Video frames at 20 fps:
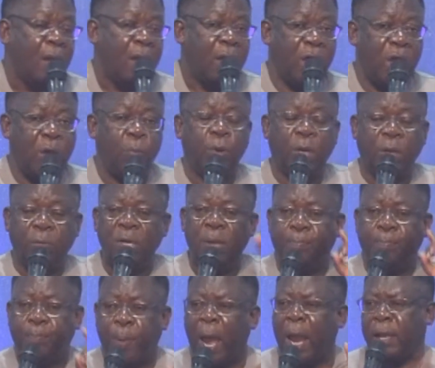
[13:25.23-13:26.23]
he will
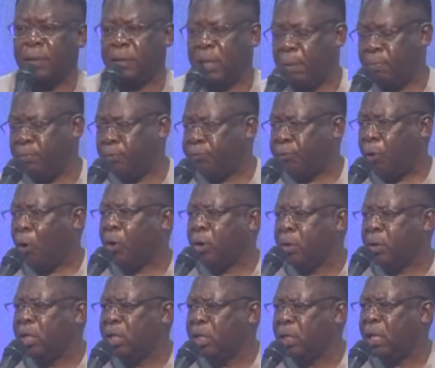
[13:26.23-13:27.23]
repay them
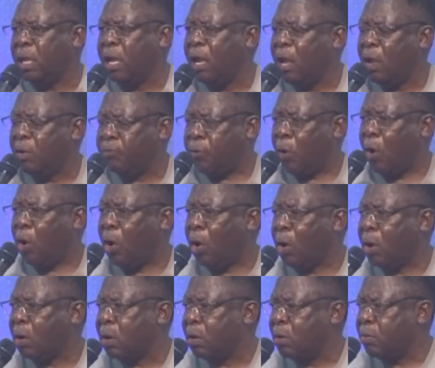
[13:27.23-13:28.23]

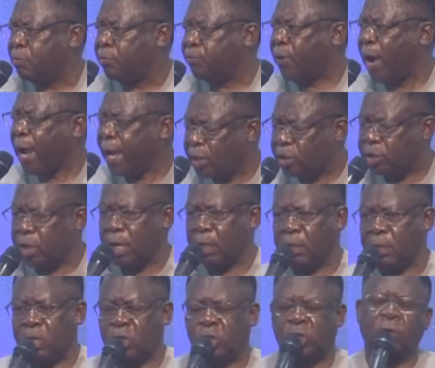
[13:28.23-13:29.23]
for fighting
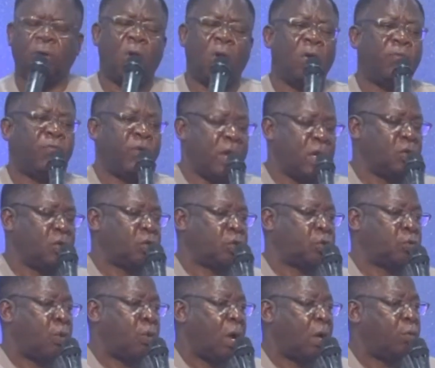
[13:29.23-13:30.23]
the children of
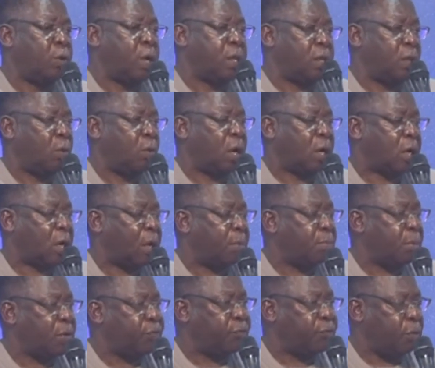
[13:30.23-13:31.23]
Israel when they were
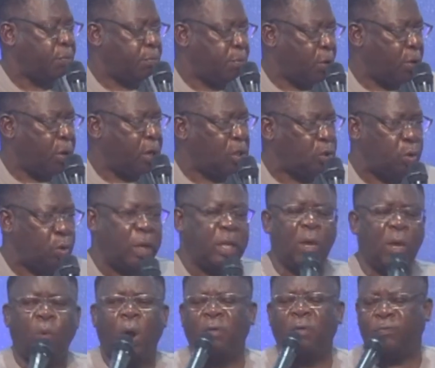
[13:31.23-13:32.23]
coming from bondage, when
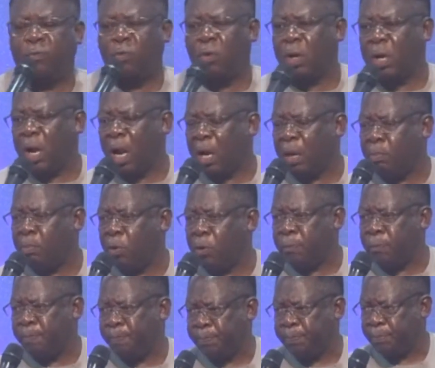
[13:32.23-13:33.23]
they were vulnerable,
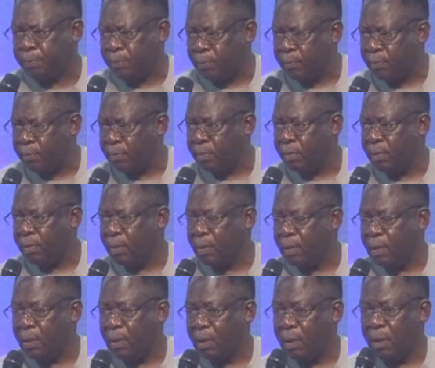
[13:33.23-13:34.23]

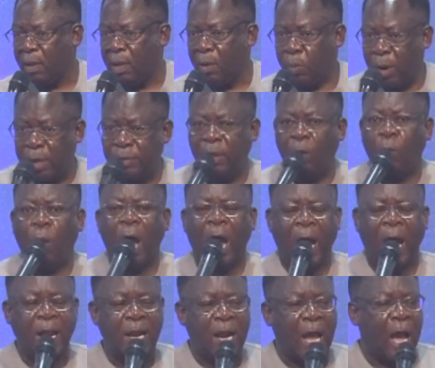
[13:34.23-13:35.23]
when they were
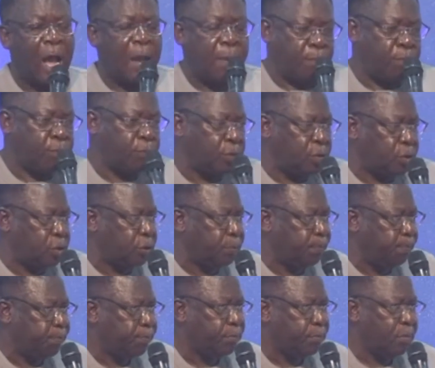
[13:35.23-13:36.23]
unarmed.
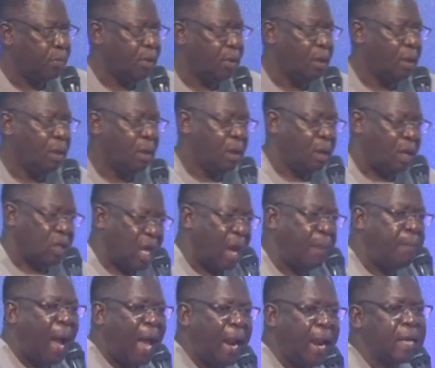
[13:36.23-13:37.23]
The
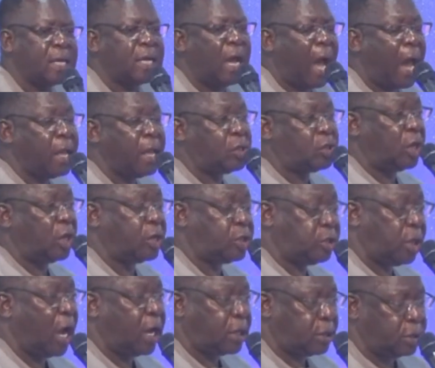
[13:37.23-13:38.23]
Amalekites
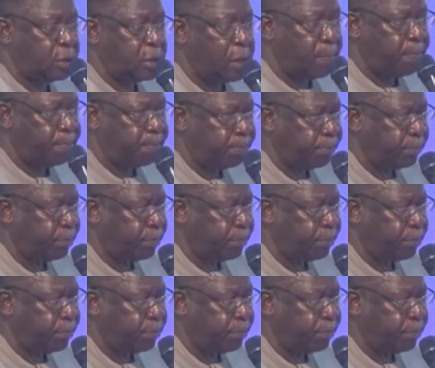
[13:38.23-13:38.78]
attacked them.